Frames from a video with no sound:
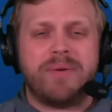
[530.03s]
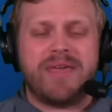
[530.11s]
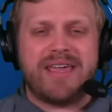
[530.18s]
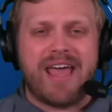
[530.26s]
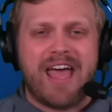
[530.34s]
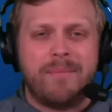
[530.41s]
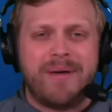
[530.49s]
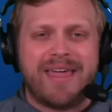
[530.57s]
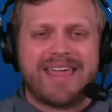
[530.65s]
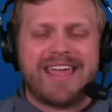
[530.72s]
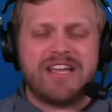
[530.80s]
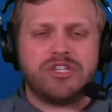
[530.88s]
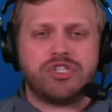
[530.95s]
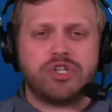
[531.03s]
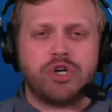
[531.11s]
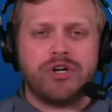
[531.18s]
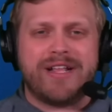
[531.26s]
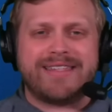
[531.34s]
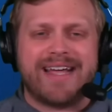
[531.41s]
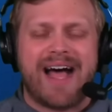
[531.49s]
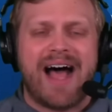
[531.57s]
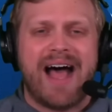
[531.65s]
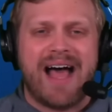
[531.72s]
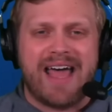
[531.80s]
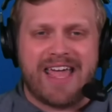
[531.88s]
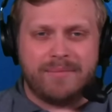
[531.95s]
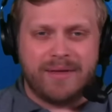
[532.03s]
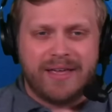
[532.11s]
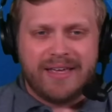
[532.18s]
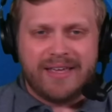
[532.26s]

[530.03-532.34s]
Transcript: p m Eastern time.